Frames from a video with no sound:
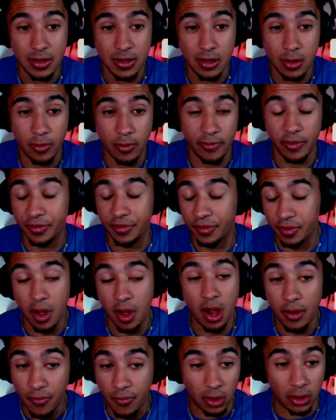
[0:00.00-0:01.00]
versus all
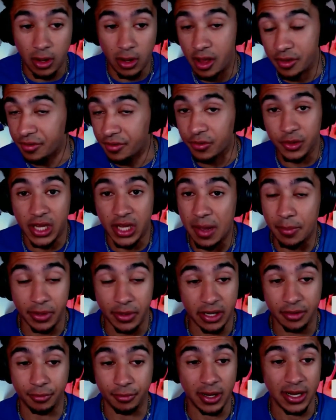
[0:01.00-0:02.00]
of our losses came
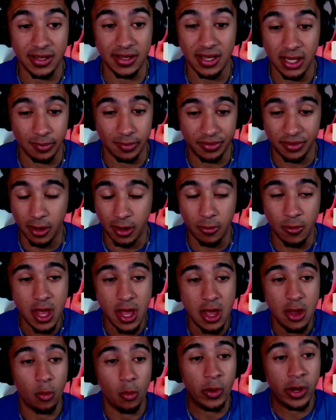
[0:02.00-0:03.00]
against ranked teams. So
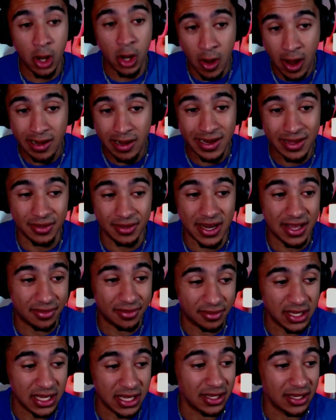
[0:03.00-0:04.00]
we know how it is at
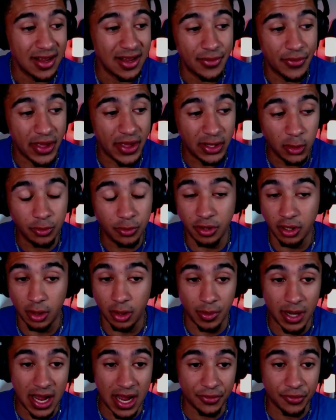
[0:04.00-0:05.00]
SC. They lose to
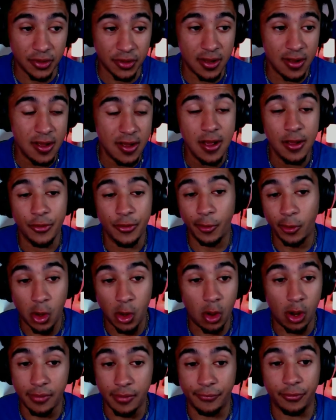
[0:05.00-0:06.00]
Nebraska, they're
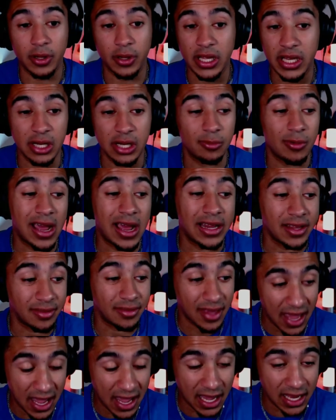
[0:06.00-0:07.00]
calling for Lincoln Riley's
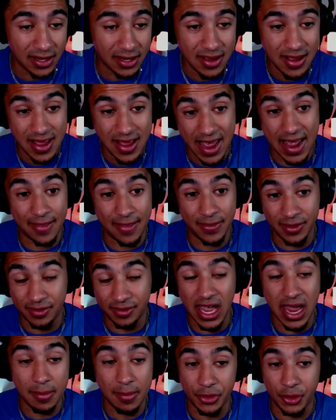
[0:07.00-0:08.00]
head, and this
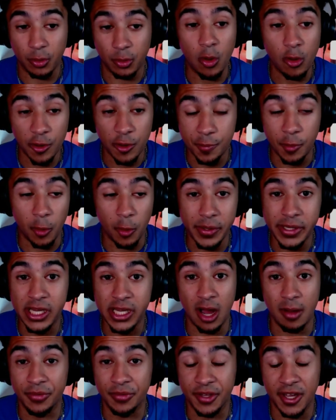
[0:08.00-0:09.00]
game at the Rose Bowl
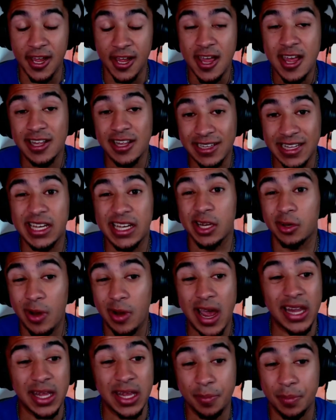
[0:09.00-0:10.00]
becomes a Lincoln
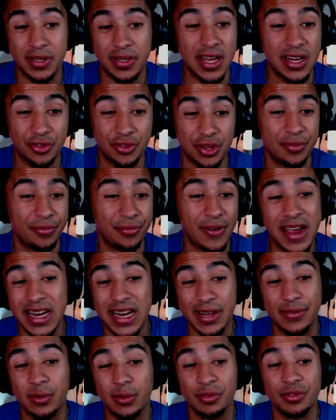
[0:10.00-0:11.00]
Riley potentially fighting
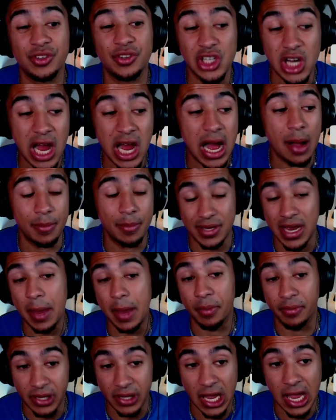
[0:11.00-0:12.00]
for his job type
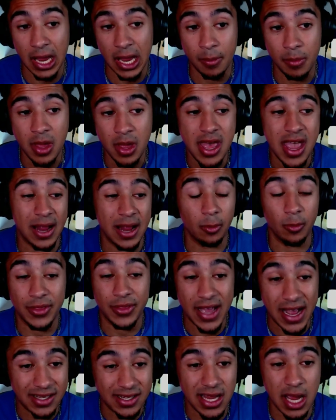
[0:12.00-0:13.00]
of game. And with
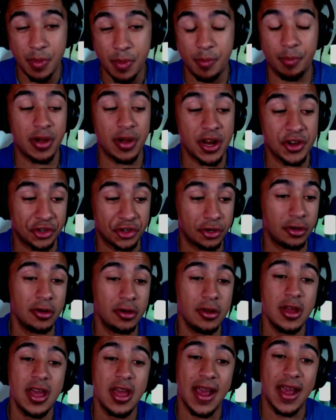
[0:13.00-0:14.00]
that type of pressure
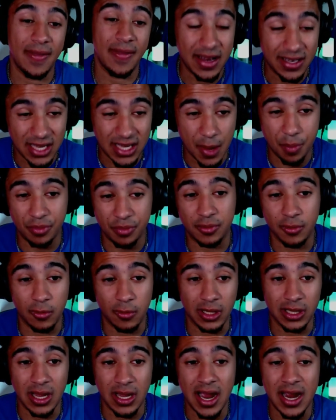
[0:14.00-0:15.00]
and that type of
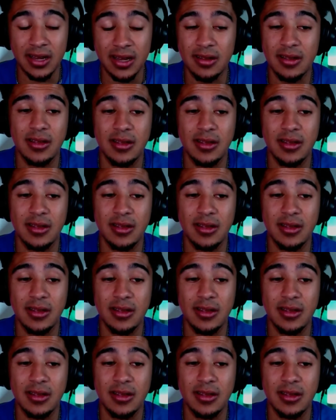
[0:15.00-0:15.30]
storyline,